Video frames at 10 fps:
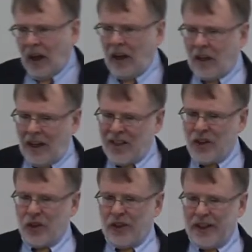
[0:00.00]
a
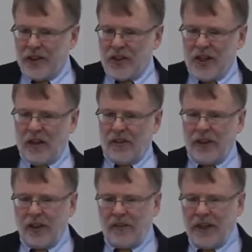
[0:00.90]
cluster in itself, an
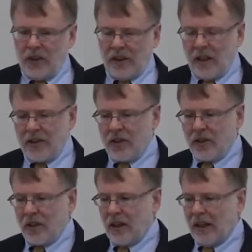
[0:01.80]
innovation
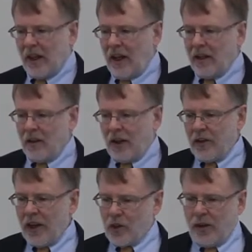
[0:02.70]
cluster,
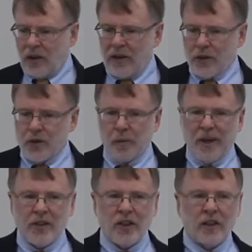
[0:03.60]
industrial clusters are
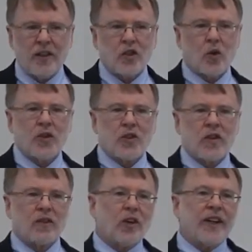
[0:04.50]
basically sources
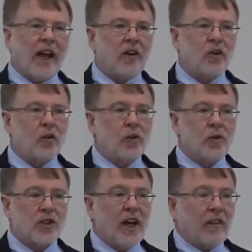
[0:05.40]
of learning how to do new
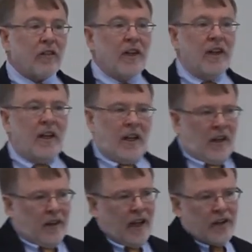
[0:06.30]
stuff.
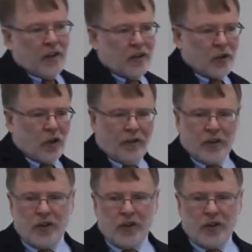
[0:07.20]
They surface